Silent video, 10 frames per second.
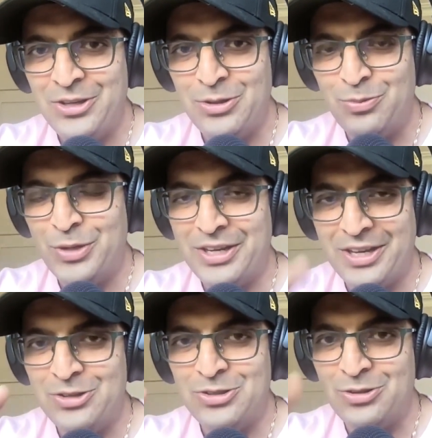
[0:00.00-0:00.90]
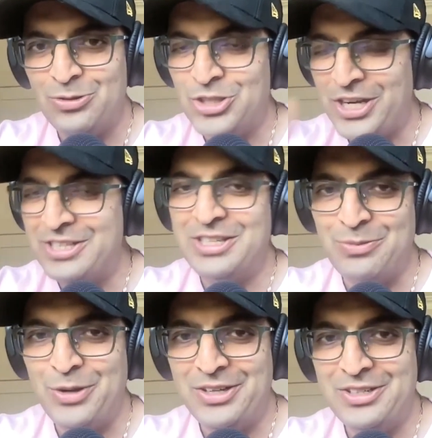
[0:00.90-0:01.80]
and you break and you don't change
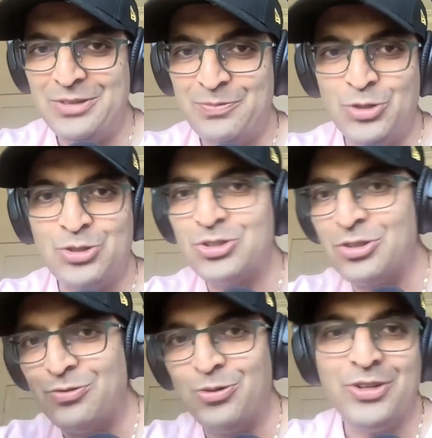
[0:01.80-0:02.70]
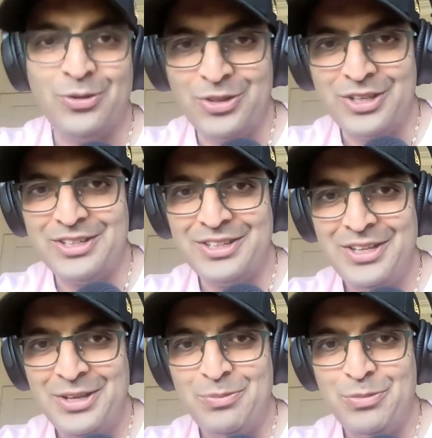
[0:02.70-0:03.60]
that marriage, you're just going to fall down with it.
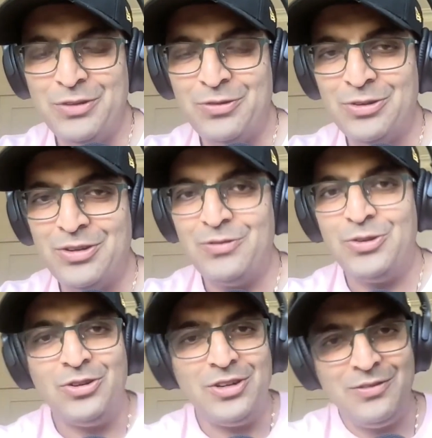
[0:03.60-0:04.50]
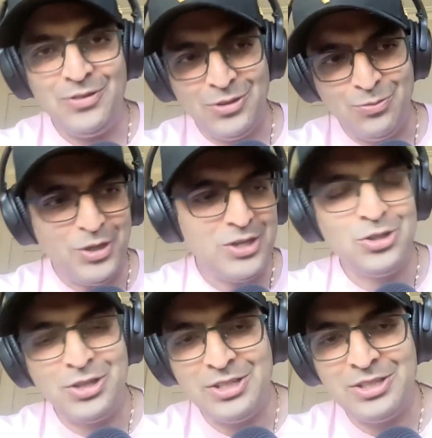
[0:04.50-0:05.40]
But if you're not
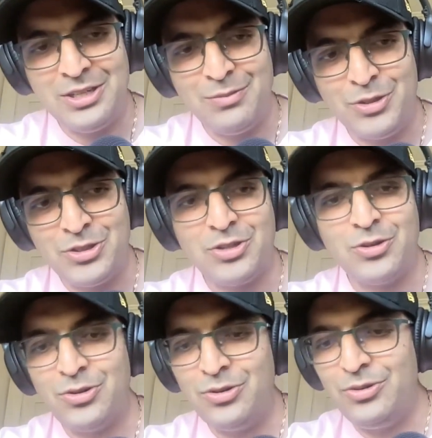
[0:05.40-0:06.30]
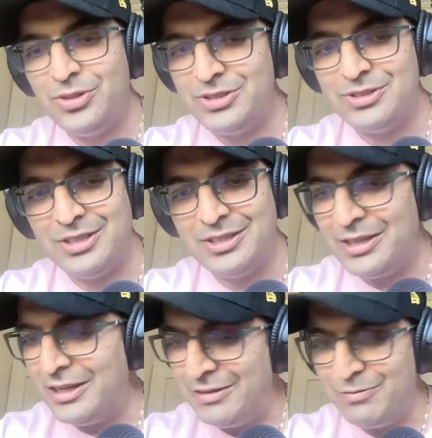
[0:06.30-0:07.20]
married to an idea, but you go, cool, this is
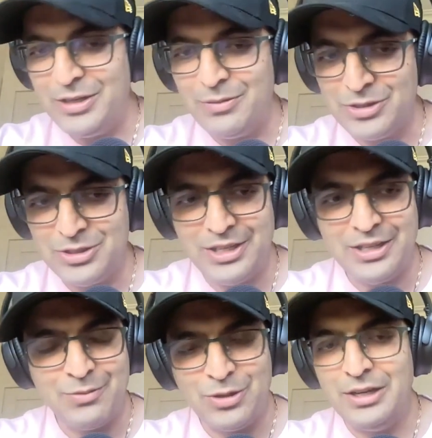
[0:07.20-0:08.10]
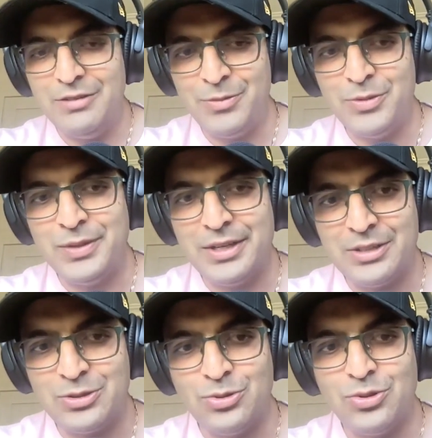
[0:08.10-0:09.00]
it, I've made a mistake, I'm going to learn from the mistake,
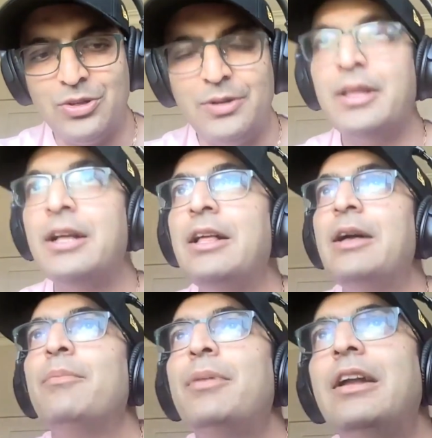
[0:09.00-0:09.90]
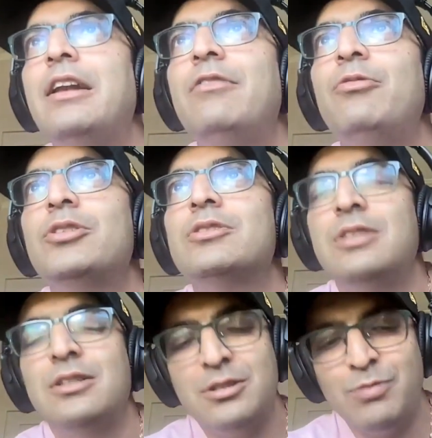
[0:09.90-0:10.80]
it's all good. But I love what you
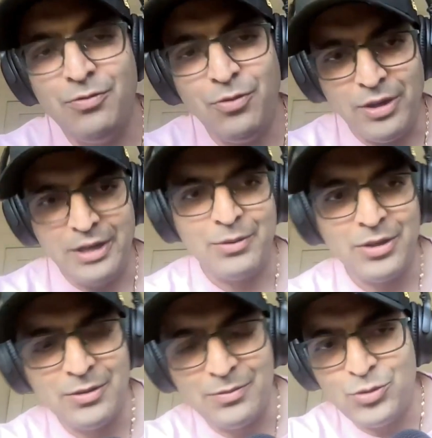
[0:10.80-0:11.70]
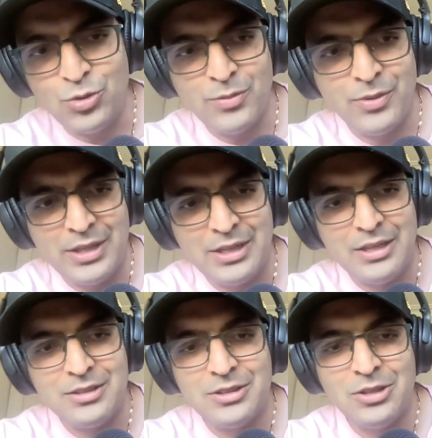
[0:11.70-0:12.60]
said just before, and I'm going to talk about that,
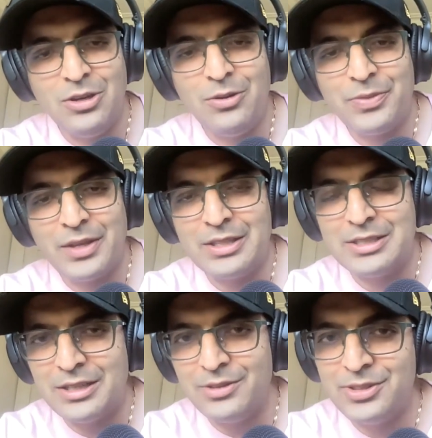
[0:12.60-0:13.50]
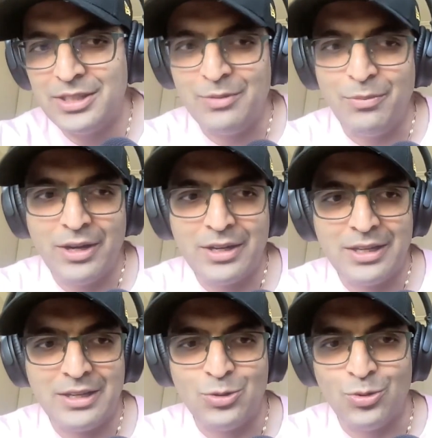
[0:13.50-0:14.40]
is, you know, the skill set in
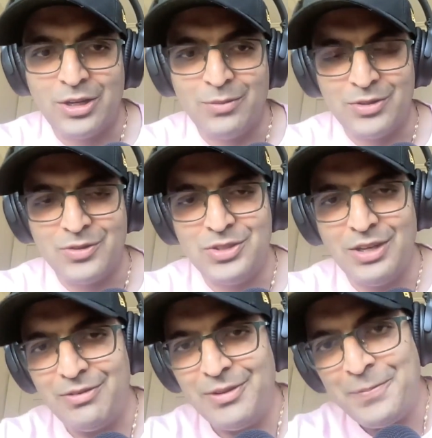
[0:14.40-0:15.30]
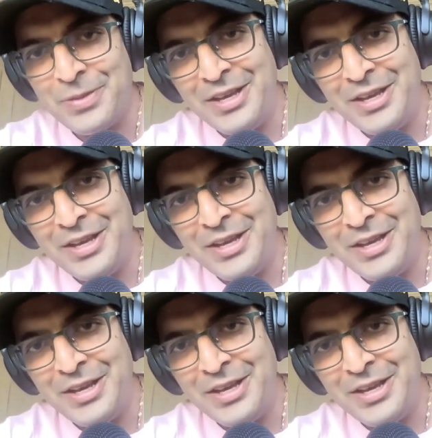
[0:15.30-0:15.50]
marketing and talking about yourself.